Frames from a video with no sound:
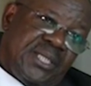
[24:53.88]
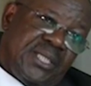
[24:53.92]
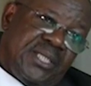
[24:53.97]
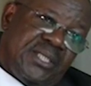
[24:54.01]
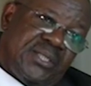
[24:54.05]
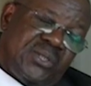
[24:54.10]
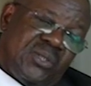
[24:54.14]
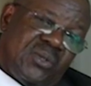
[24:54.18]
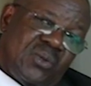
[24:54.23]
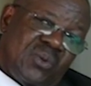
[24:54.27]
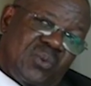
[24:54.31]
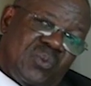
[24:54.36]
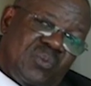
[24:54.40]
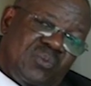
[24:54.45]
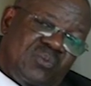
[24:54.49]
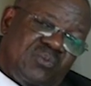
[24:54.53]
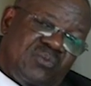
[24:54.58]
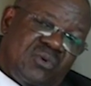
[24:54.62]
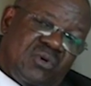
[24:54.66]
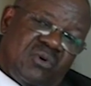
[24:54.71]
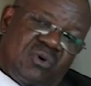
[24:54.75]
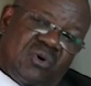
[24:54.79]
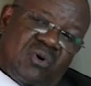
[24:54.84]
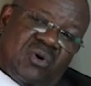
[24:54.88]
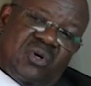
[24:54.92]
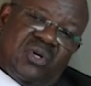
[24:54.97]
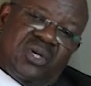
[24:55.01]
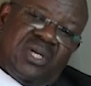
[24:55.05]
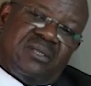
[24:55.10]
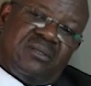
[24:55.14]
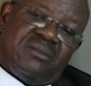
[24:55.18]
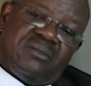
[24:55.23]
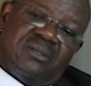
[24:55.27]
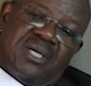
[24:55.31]
So
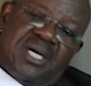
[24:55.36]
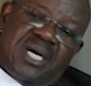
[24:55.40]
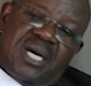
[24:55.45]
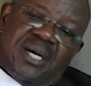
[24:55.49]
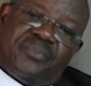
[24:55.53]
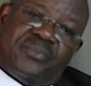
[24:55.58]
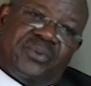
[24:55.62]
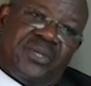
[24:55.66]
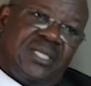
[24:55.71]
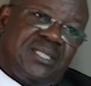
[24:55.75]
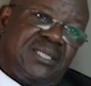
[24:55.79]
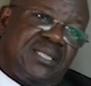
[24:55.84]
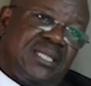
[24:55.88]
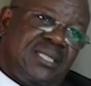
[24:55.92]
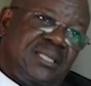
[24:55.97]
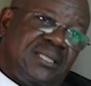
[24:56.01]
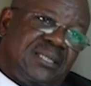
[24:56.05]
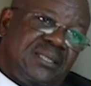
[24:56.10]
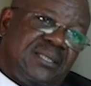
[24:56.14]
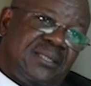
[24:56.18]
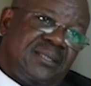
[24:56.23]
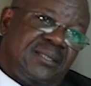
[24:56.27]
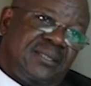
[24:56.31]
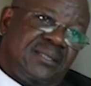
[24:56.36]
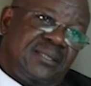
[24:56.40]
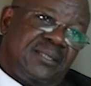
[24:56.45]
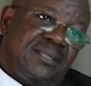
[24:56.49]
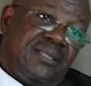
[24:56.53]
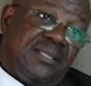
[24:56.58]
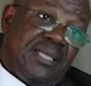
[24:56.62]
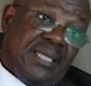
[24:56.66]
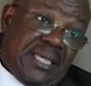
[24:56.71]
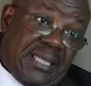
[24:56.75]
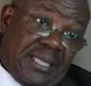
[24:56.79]
all are present
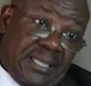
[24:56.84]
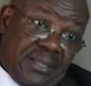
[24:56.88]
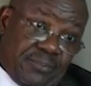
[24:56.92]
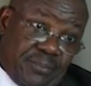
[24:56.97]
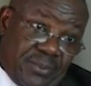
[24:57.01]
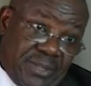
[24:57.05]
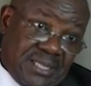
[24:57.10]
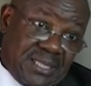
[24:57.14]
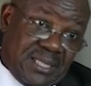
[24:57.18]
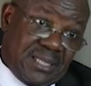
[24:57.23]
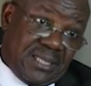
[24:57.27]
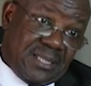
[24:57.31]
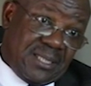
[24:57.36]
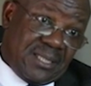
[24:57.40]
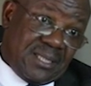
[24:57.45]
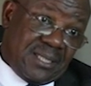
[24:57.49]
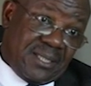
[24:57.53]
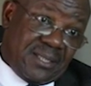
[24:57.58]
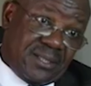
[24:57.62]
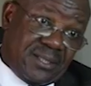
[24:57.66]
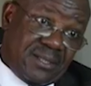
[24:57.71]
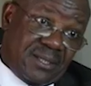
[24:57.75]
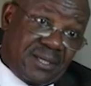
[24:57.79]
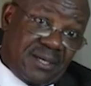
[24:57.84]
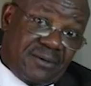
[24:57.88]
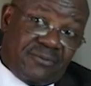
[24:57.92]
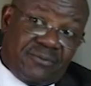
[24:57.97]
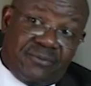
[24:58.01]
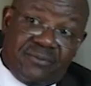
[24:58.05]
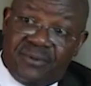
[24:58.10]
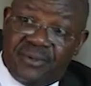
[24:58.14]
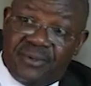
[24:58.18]
in present-day Nigeria,